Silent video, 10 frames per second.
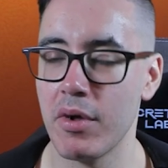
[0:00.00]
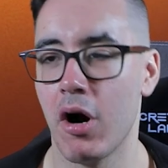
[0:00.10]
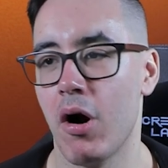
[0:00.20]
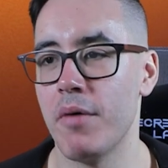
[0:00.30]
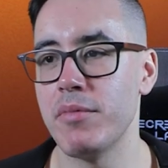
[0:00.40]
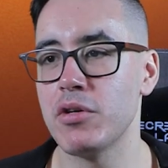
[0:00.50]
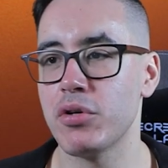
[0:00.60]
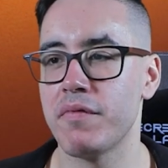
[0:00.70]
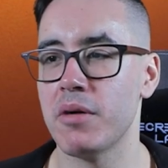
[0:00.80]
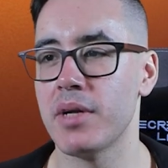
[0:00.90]

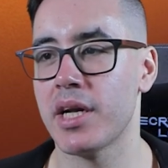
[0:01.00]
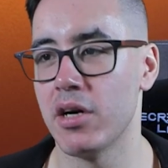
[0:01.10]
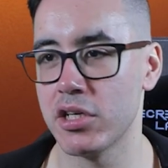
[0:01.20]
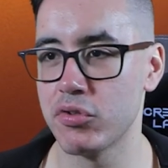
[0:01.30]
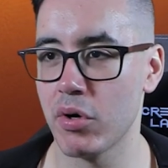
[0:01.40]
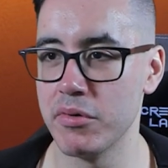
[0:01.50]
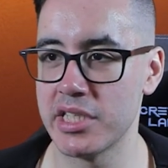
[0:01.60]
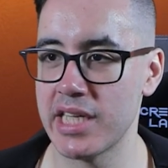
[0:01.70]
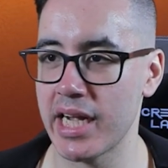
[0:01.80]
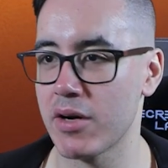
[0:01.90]
Mutoid Vermin cannot control or
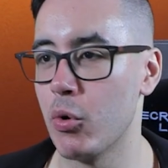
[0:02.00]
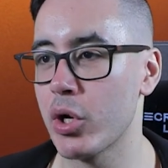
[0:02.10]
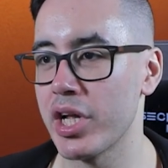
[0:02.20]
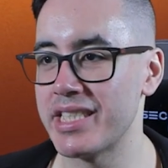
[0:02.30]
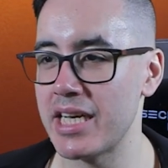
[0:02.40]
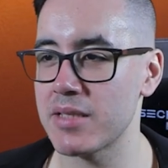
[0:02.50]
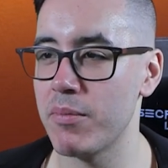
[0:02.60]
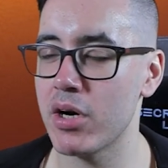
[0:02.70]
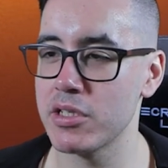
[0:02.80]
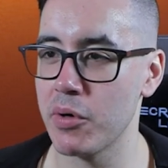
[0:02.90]
detect or contest
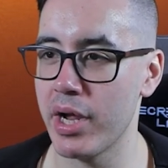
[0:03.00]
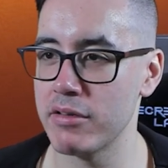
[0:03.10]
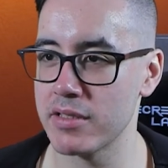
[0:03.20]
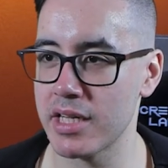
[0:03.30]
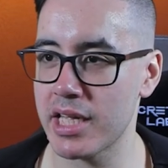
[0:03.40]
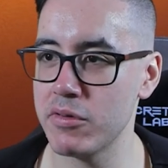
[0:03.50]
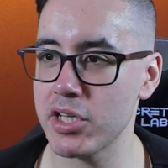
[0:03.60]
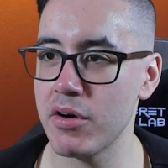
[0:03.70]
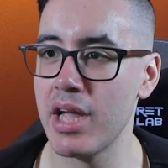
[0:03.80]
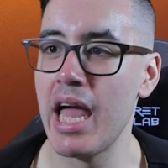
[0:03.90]
markers or areas of the kill
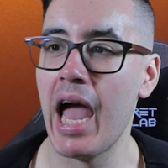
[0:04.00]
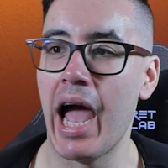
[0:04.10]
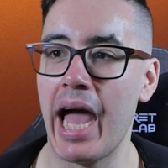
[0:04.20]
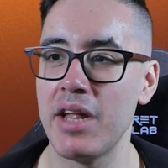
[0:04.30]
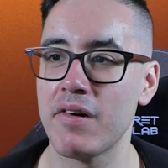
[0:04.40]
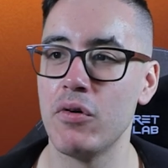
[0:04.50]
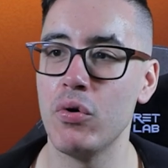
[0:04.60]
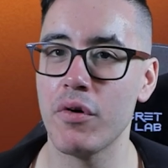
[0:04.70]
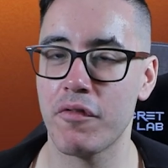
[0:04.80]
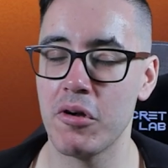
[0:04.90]
zone, and are
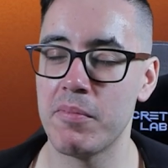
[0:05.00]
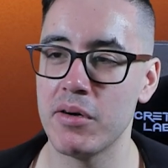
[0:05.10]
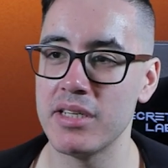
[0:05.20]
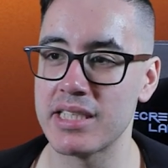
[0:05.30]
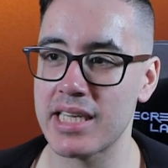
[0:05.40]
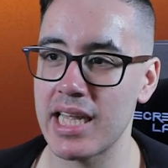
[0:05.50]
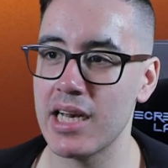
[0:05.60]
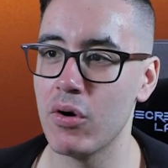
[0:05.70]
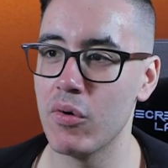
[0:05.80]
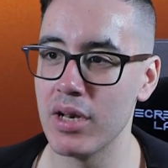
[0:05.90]
ignored for your opponent's
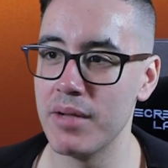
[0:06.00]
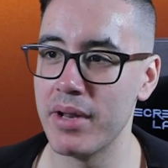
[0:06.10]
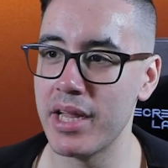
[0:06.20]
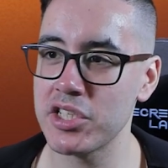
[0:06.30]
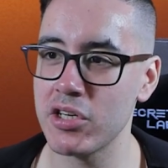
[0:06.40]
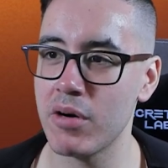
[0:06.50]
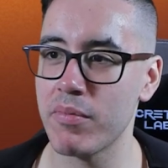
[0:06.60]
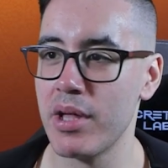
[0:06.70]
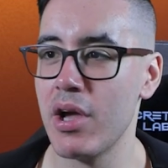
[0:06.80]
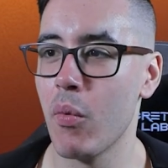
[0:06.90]
kill or elimination op
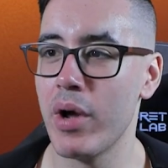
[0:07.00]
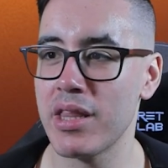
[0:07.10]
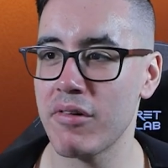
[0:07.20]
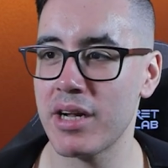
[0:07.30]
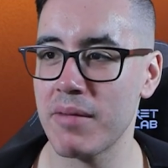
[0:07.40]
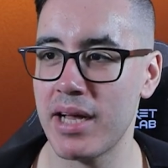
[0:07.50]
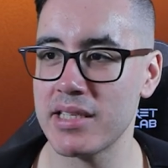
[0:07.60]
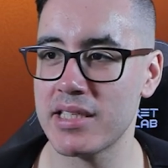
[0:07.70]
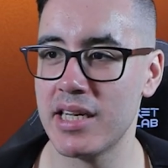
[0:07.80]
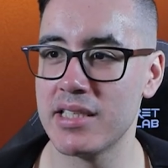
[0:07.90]
when they're
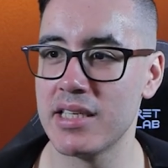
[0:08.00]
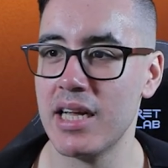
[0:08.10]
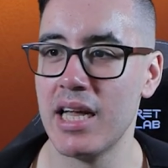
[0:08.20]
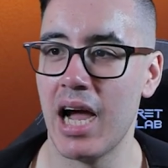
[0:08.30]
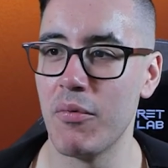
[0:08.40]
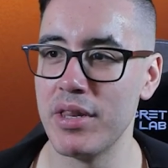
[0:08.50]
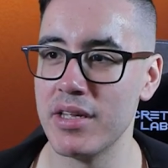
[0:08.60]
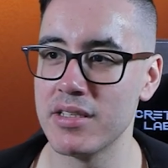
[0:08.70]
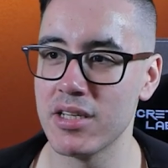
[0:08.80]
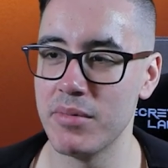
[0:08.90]
incapacitated and when they
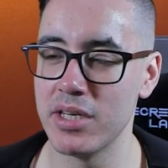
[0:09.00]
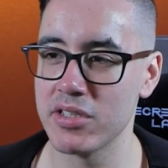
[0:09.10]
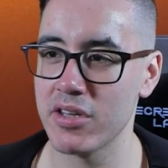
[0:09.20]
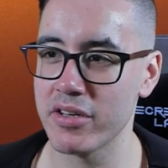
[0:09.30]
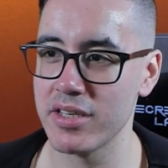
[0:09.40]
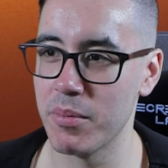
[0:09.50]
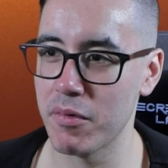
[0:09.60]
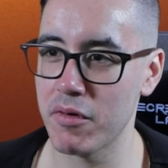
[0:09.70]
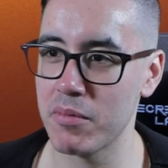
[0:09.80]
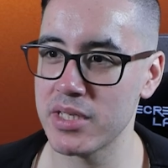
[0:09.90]
determine your starting number
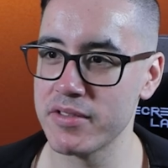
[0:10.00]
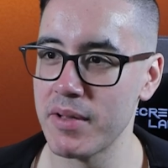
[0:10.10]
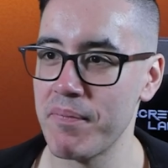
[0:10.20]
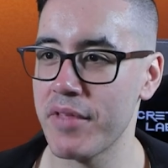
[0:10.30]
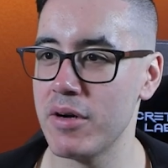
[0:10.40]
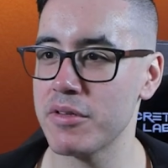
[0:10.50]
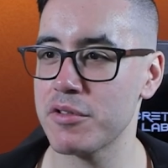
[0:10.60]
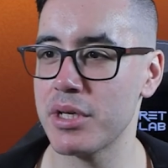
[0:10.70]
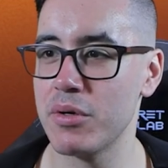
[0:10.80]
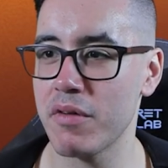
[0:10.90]
of operatives. They also
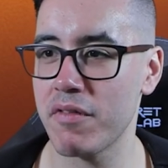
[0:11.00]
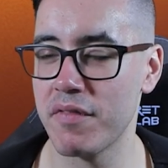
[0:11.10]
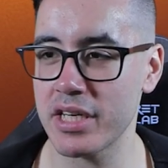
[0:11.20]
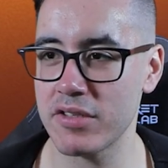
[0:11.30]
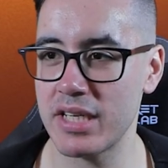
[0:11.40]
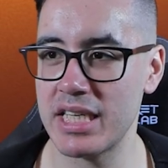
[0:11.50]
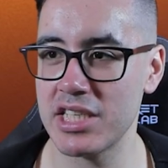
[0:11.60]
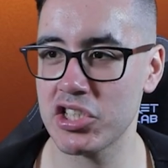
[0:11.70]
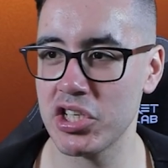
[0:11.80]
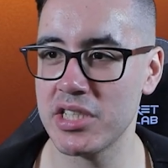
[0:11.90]
are ignored for victory
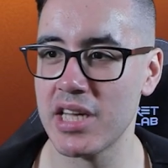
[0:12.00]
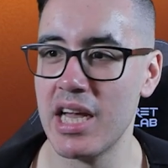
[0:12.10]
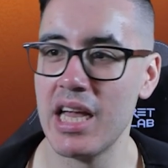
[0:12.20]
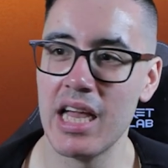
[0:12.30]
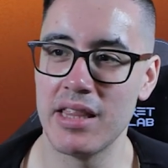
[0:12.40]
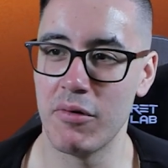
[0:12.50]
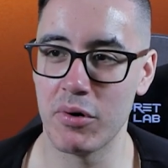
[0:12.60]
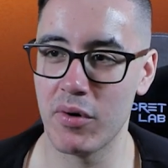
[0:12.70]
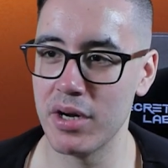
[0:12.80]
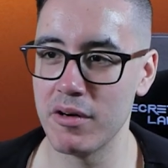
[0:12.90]
conditions that
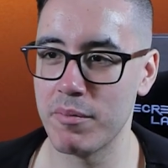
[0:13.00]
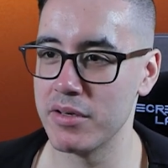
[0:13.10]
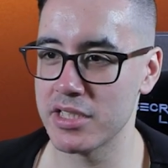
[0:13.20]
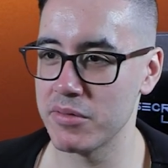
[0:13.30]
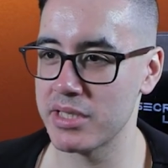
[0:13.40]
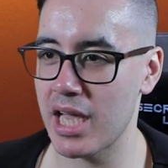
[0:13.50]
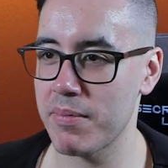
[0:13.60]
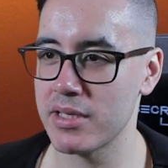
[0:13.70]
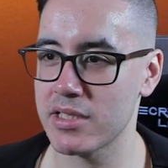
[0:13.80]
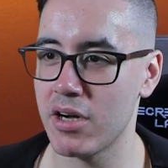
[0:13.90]
require opponents to escape
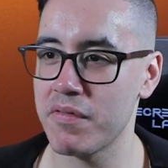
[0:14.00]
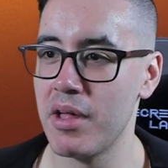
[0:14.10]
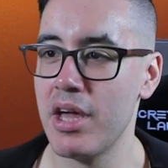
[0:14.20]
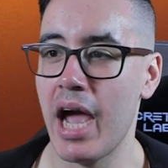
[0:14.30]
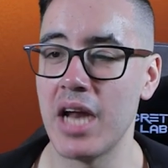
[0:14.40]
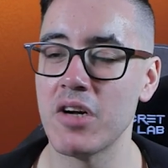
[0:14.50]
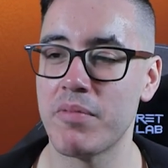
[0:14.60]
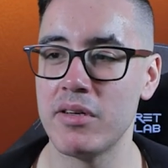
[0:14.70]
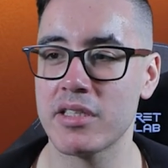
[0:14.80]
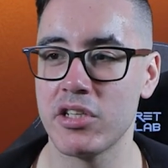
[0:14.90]
and stuff, and your
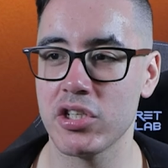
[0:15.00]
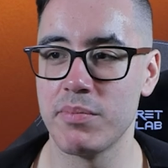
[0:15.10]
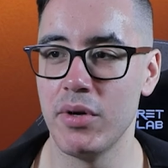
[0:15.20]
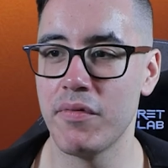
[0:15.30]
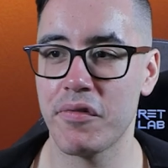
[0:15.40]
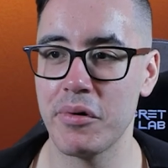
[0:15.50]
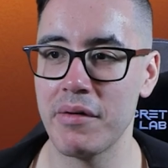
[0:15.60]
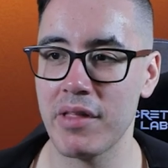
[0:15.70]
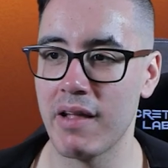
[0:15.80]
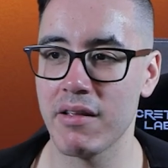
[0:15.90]
opponents can just move through
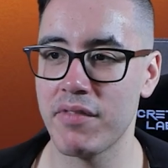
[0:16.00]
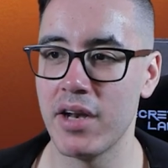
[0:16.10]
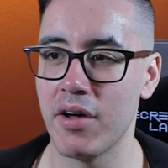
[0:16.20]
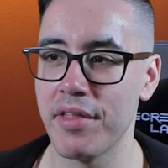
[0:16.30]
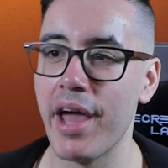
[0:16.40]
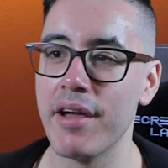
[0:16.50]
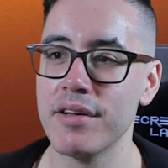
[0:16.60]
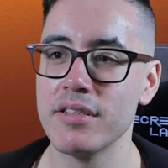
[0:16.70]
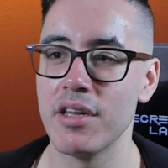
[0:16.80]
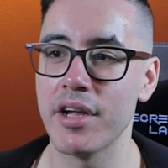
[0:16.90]
as if they're not there.
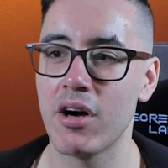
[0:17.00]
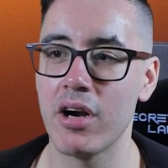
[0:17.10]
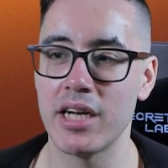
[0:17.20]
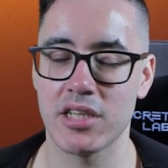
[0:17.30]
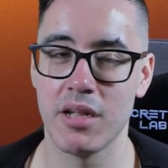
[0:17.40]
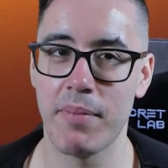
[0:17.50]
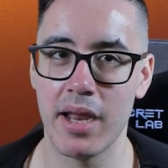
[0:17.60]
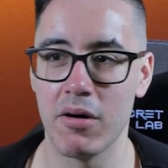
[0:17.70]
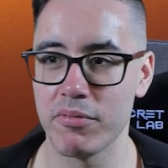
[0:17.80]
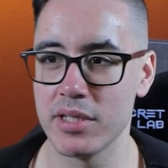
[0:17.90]
So they can't actually
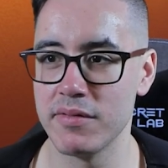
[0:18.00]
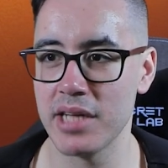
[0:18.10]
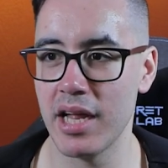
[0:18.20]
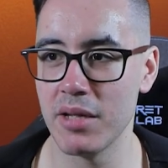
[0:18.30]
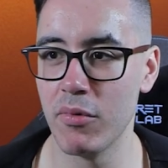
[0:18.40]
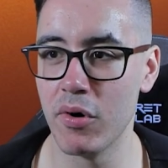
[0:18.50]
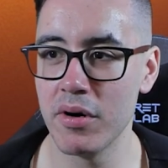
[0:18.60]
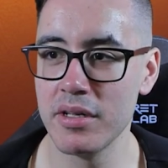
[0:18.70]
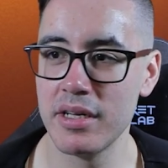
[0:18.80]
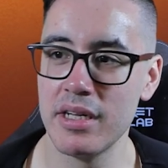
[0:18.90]
pin operatives anymore,
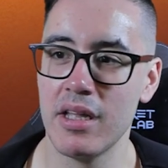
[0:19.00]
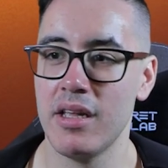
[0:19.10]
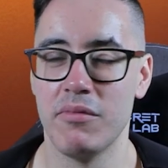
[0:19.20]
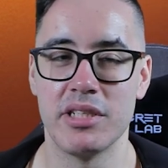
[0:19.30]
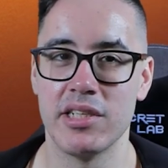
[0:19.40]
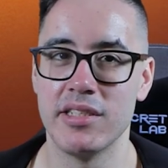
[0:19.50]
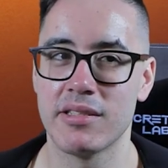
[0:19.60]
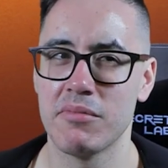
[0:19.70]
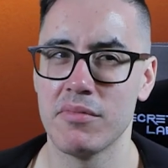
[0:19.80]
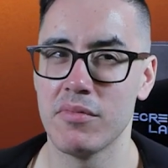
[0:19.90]
which
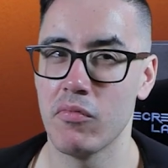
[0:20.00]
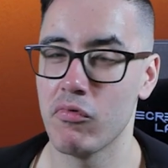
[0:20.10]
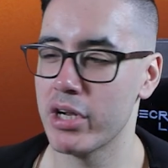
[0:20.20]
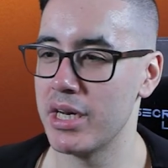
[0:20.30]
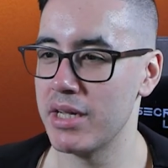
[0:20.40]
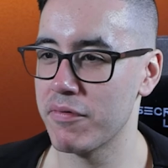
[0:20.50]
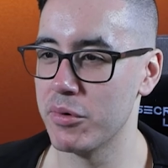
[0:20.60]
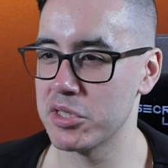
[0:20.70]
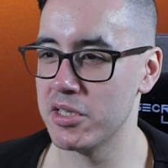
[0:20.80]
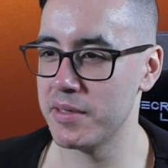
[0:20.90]
is really
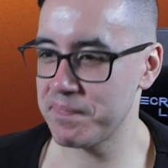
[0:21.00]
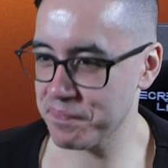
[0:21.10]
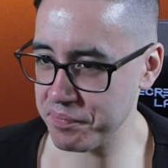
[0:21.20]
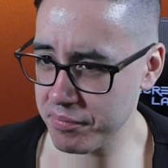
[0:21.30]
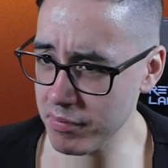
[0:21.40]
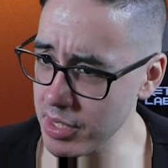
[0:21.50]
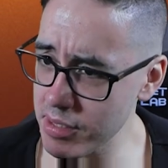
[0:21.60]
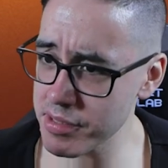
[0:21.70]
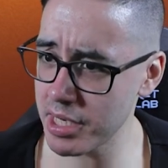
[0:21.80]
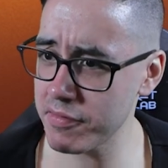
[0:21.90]
unfortunate.
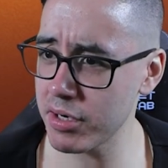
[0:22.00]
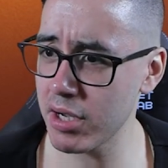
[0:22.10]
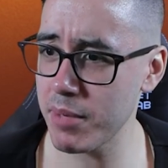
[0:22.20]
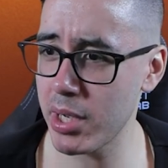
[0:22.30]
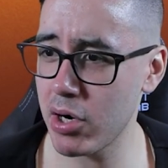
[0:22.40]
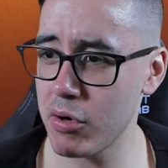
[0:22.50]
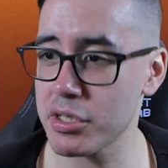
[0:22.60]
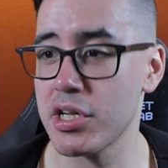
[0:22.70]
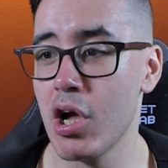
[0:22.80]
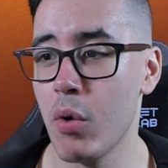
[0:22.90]
Then you've got Nightmare
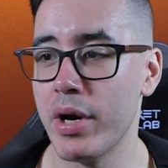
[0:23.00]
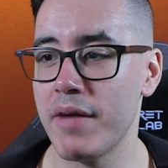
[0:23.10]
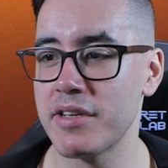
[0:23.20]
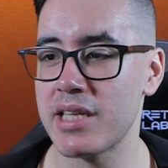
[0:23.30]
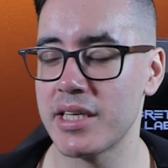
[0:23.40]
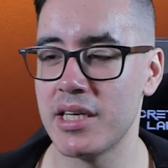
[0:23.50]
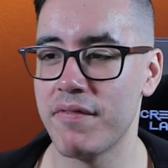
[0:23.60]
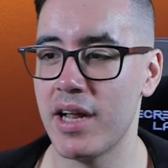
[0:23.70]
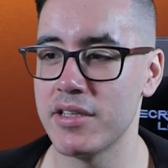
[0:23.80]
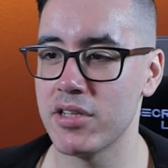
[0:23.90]
Hulks. Whenever selecting a
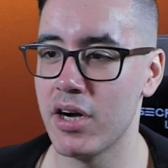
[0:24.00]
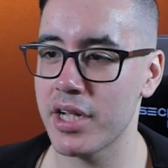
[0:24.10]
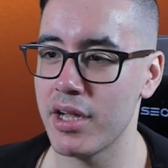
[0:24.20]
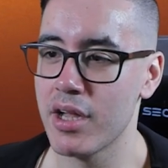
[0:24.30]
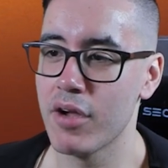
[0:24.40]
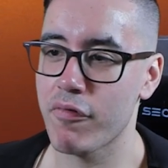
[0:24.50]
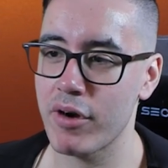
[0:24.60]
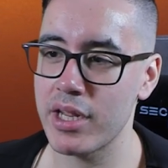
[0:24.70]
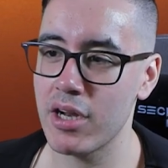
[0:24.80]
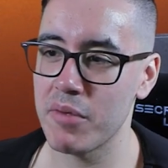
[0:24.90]
valid target,
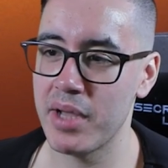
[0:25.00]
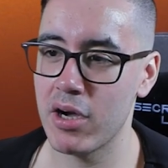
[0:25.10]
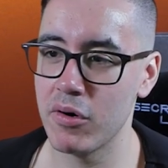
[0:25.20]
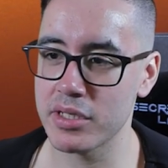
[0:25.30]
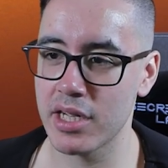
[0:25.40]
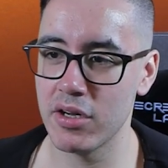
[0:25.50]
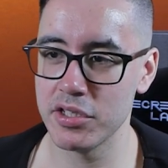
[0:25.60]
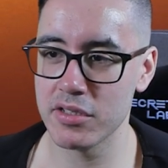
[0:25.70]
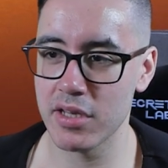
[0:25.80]
friendly Nightmare Hulks cannot use